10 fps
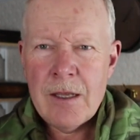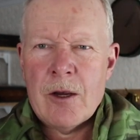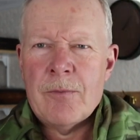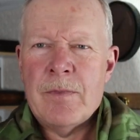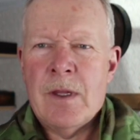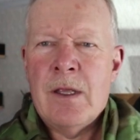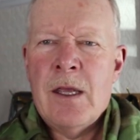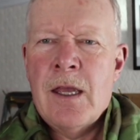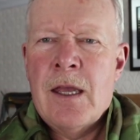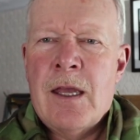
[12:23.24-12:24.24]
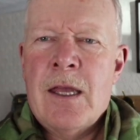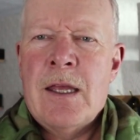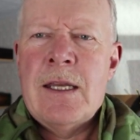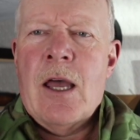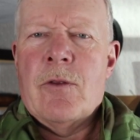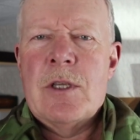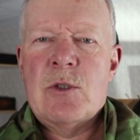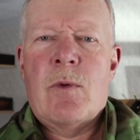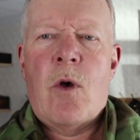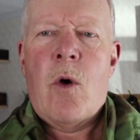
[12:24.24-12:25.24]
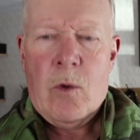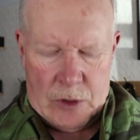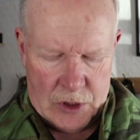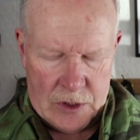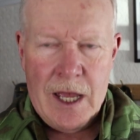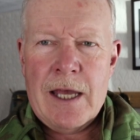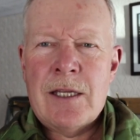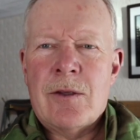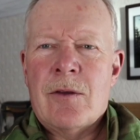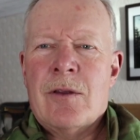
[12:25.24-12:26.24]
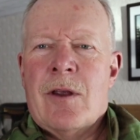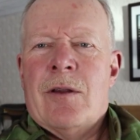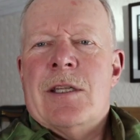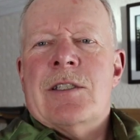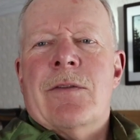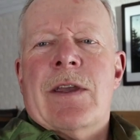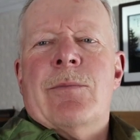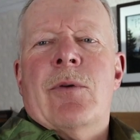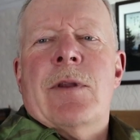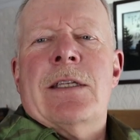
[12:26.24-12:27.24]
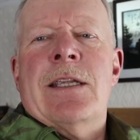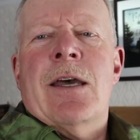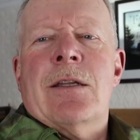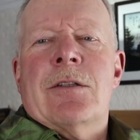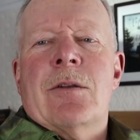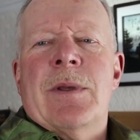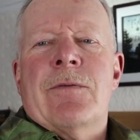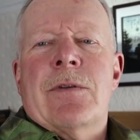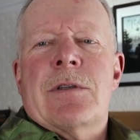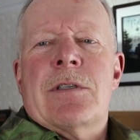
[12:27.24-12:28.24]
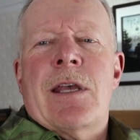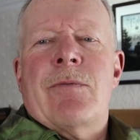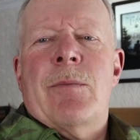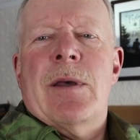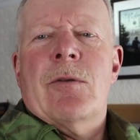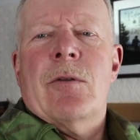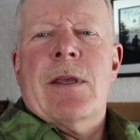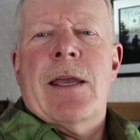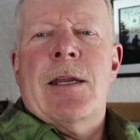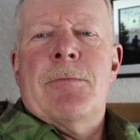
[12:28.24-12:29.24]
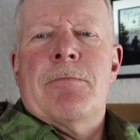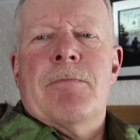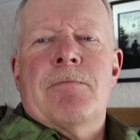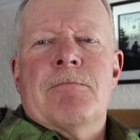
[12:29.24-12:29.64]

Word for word: There. Now this will hold shut Let's see if I can pull that down a little bit for you to have a better look at it.